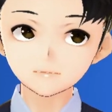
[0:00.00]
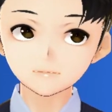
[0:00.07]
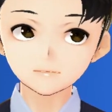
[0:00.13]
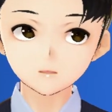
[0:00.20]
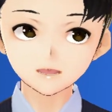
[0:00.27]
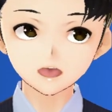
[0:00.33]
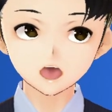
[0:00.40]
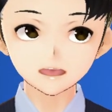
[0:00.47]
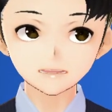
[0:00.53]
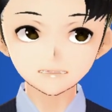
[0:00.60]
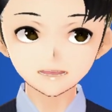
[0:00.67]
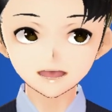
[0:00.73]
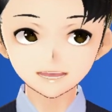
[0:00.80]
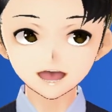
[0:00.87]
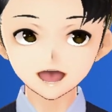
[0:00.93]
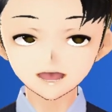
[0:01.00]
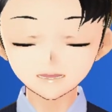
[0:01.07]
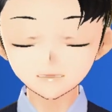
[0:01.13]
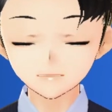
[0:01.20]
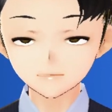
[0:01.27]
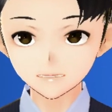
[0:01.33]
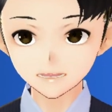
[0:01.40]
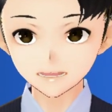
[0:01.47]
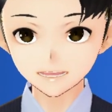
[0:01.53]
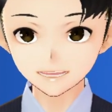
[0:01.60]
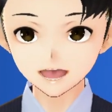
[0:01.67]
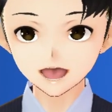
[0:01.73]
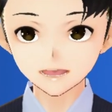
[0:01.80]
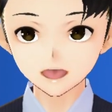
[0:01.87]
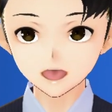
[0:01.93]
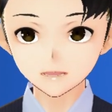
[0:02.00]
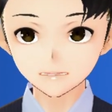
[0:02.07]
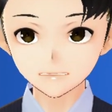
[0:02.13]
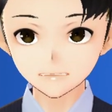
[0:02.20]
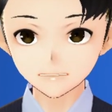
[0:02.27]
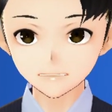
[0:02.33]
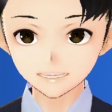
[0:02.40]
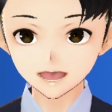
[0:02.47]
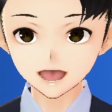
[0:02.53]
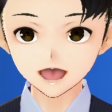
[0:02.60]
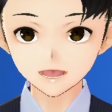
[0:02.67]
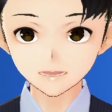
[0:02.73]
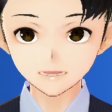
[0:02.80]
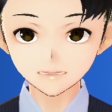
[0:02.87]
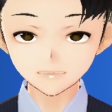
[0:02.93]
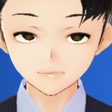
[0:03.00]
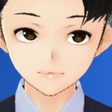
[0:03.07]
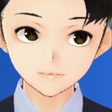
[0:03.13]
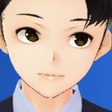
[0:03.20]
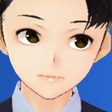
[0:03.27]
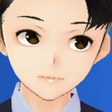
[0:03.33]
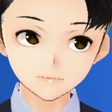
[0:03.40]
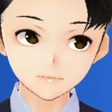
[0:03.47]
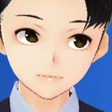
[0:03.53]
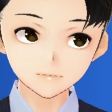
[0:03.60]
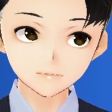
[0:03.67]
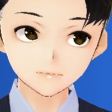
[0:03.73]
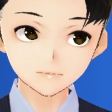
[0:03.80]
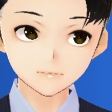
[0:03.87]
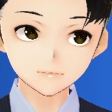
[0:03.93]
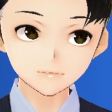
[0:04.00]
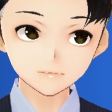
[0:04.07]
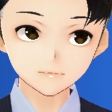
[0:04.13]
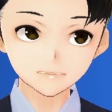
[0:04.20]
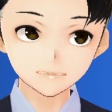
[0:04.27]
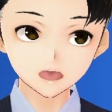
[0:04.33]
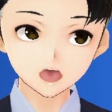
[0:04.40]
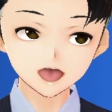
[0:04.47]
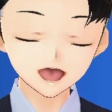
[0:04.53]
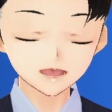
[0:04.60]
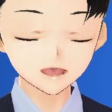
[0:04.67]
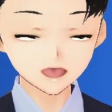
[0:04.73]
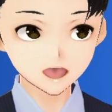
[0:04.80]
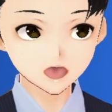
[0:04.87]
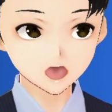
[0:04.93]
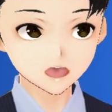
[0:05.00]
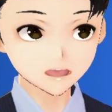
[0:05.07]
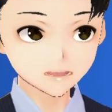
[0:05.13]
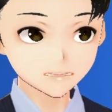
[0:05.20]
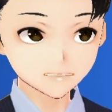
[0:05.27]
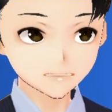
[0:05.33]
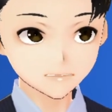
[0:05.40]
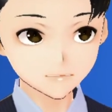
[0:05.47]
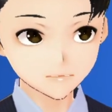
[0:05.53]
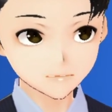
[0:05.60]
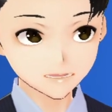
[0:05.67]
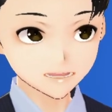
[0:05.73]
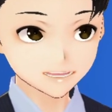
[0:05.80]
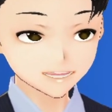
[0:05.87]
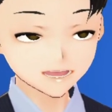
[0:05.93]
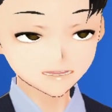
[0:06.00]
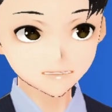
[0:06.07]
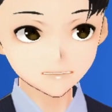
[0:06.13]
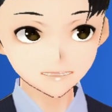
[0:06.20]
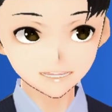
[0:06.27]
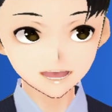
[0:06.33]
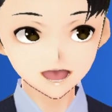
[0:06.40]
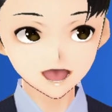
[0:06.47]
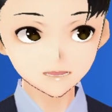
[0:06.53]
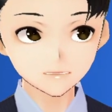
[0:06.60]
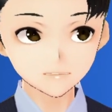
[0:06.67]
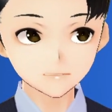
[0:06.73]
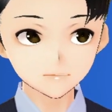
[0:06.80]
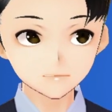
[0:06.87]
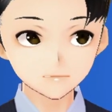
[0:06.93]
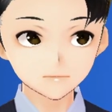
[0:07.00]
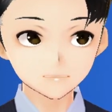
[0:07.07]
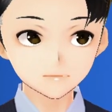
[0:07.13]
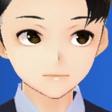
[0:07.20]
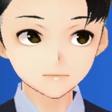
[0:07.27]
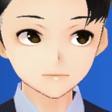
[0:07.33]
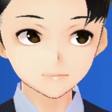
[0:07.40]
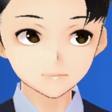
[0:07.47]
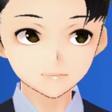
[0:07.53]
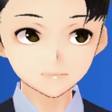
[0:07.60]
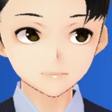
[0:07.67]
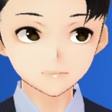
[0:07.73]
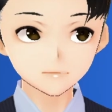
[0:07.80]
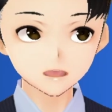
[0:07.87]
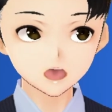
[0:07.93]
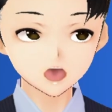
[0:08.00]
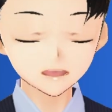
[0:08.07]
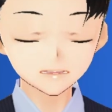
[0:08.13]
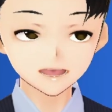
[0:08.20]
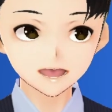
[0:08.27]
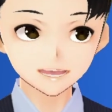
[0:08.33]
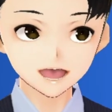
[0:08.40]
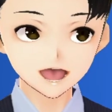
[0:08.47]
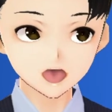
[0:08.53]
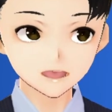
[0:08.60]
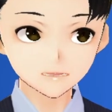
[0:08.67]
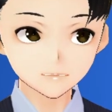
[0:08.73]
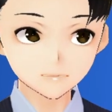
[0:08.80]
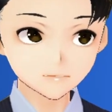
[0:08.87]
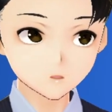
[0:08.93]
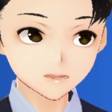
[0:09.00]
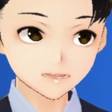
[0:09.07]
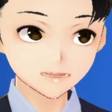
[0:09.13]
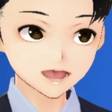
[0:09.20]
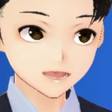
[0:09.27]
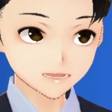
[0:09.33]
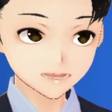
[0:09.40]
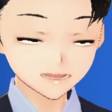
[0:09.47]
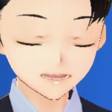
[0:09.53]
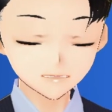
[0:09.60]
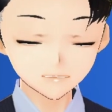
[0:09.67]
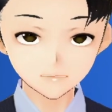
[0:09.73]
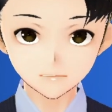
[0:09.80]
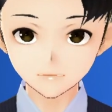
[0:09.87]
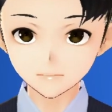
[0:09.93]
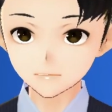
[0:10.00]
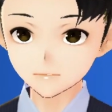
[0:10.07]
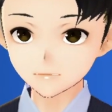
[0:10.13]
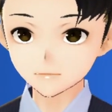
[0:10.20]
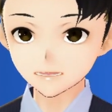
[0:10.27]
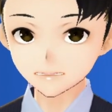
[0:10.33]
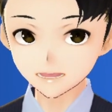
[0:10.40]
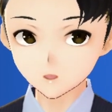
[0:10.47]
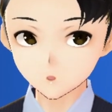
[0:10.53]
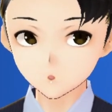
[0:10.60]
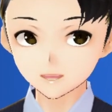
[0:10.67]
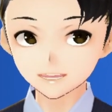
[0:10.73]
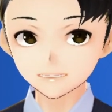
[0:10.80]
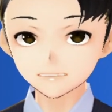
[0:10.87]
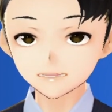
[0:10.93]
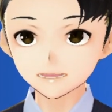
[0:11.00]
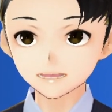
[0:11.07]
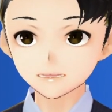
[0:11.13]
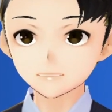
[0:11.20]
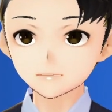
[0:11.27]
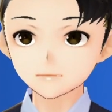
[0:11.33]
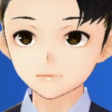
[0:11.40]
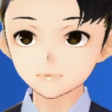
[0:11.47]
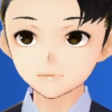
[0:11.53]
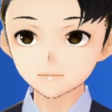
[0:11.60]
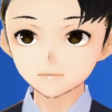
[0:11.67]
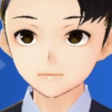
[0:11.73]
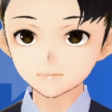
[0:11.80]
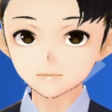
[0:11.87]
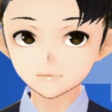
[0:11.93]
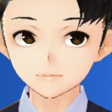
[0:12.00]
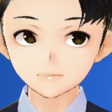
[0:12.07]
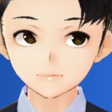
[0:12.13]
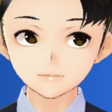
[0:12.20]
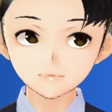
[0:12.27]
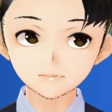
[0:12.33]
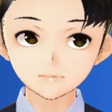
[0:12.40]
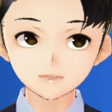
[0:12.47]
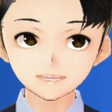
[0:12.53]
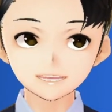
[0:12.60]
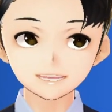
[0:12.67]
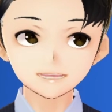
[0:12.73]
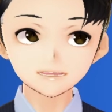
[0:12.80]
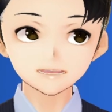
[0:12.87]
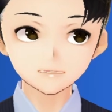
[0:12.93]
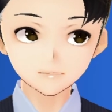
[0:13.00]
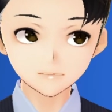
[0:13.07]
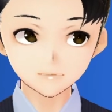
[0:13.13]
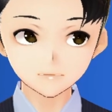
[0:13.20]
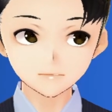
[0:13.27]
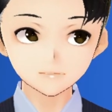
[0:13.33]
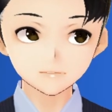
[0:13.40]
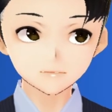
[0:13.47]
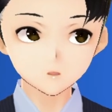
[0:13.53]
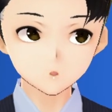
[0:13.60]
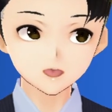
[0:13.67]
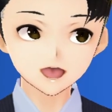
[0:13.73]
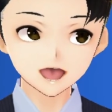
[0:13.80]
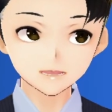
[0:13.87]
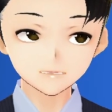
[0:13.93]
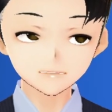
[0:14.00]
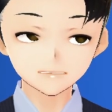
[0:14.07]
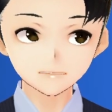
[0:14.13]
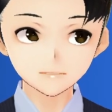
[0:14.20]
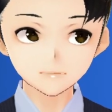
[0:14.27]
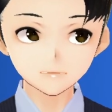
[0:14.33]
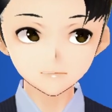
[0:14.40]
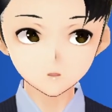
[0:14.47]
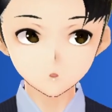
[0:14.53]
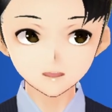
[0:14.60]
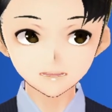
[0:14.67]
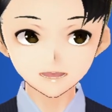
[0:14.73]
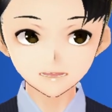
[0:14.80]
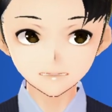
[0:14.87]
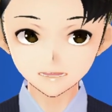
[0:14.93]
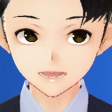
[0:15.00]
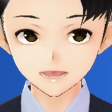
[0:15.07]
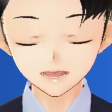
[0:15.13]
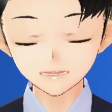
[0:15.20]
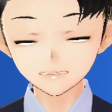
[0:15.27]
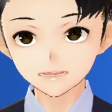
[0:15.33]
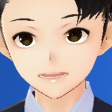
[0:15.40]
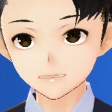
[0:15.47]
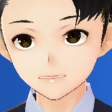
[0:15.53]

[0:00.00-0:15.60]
We also have down south. So up north, down south. Also have left, which is west, and right, which is east.